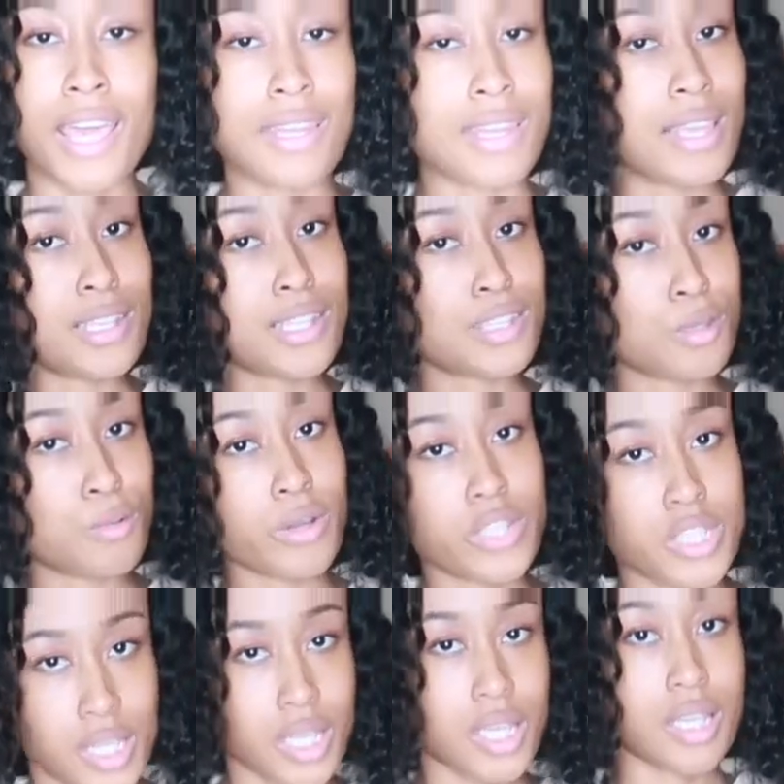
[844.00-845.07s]
and they let you wear
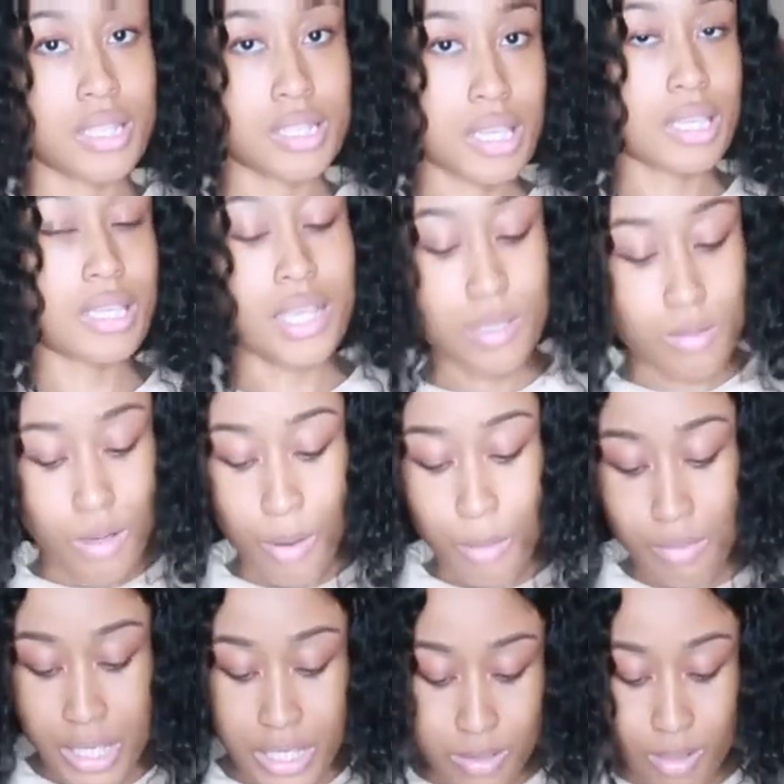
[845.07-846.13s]
jeans. Like, that's what
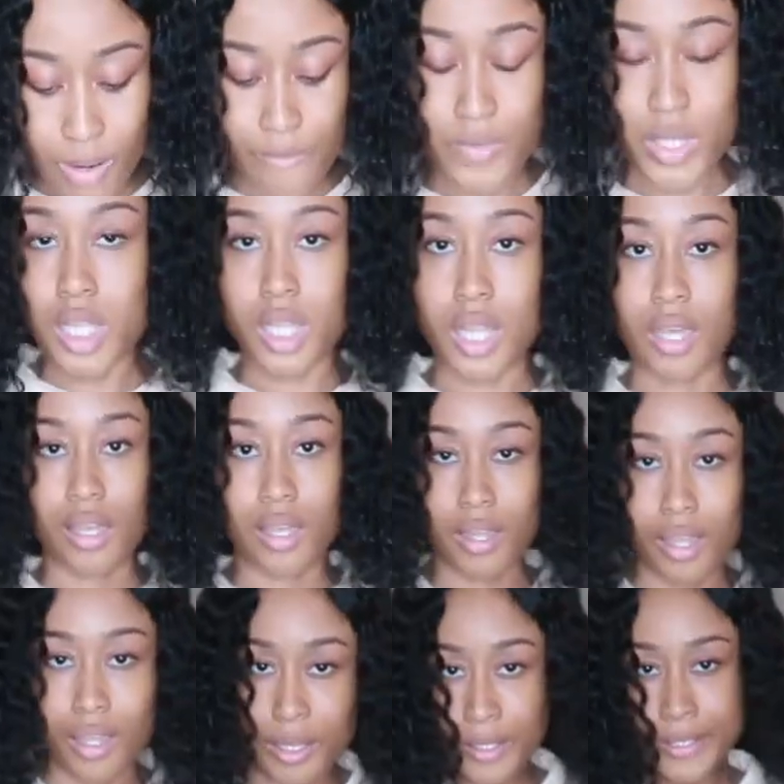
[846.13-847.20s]
I'm feeling like.
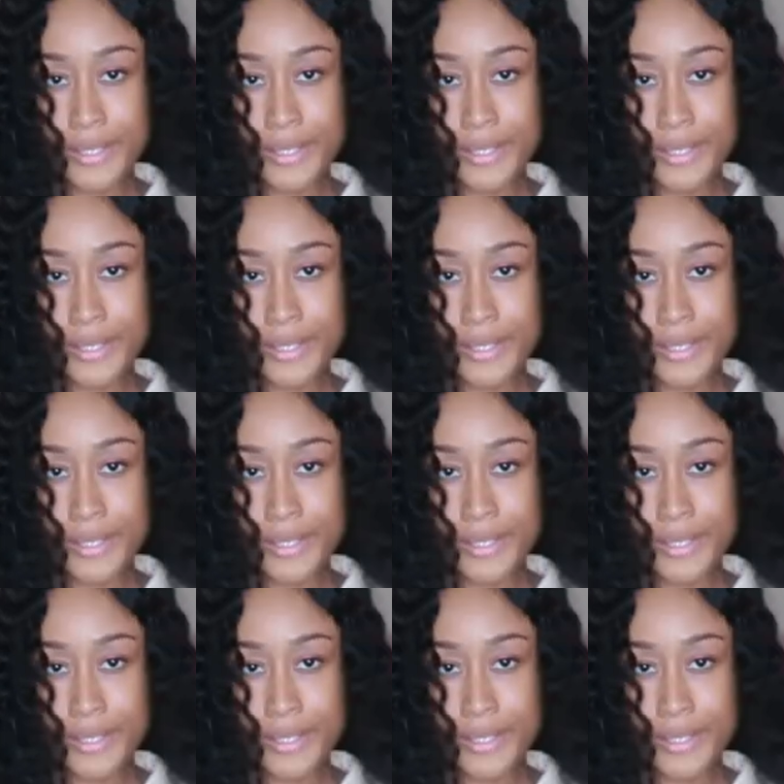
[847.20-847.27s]
Like,